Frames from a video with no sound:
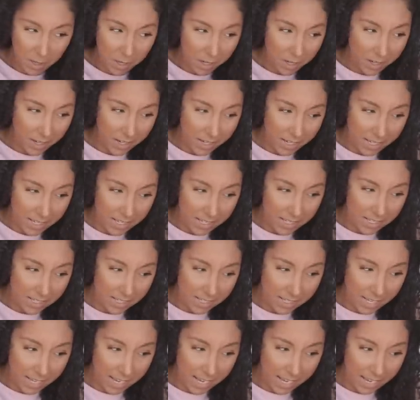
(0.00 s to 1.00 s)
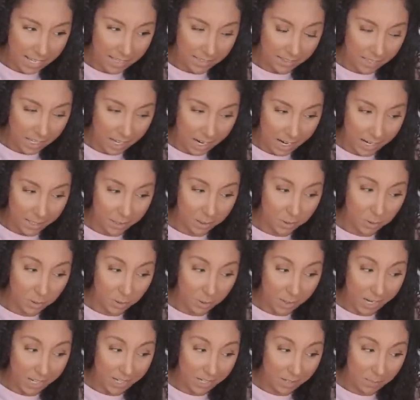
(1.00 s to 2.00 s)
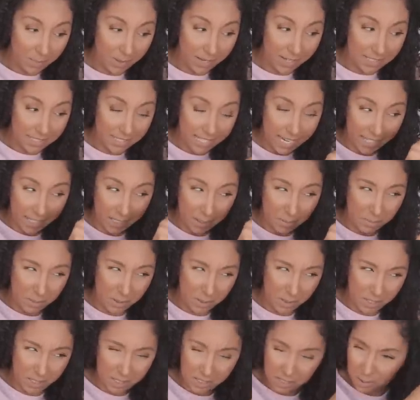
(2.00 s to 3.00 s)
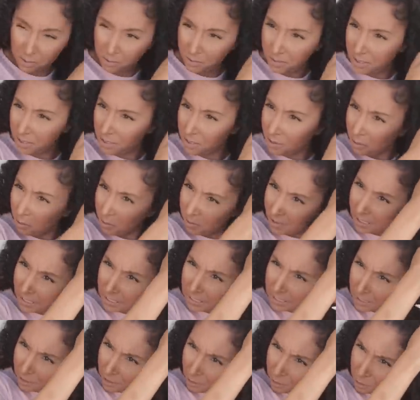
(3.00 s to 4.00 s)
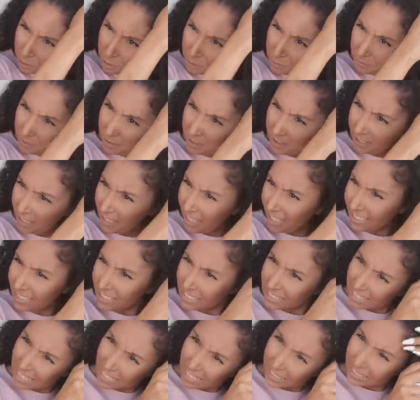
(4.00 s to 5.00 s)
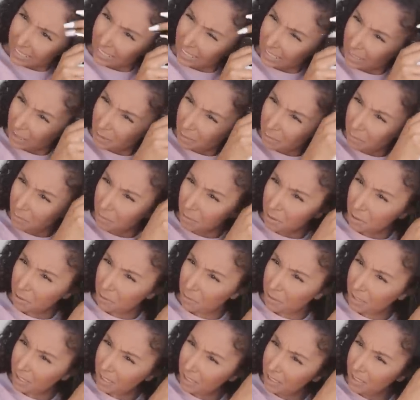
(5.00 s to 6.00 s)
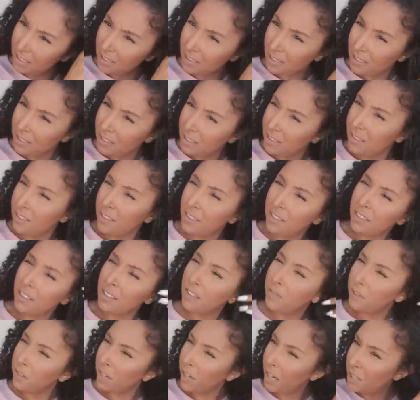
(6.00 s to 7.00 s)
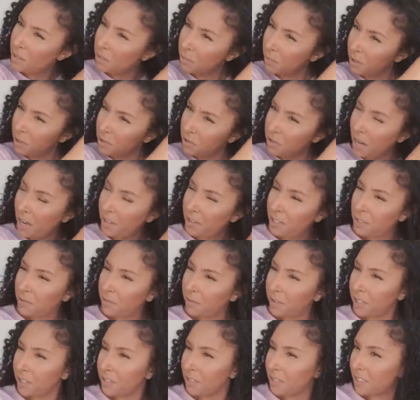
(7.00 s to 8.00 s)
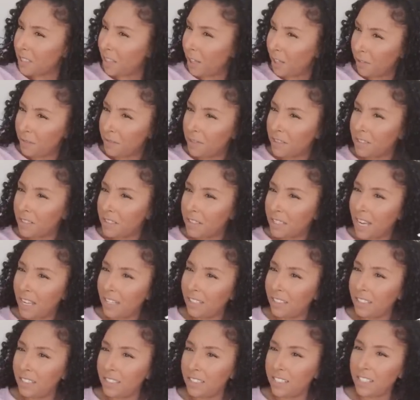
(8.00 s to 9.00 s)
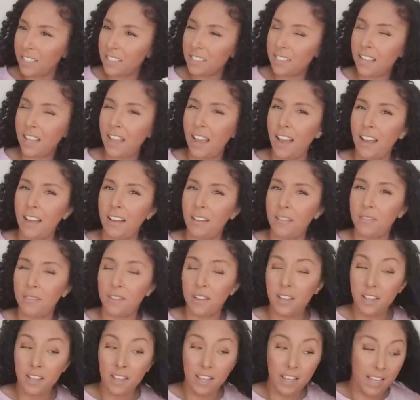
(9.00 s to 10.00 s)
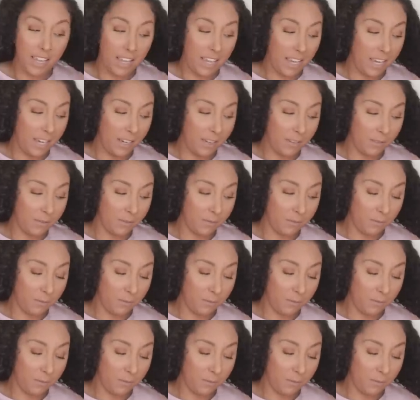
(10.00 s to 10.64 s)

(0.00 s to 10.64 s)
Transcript: Bar is a line created by Sally Beauty, so it's sold exclusively at Sally Beauty. If you guys want to try these for yourself, Sally does have a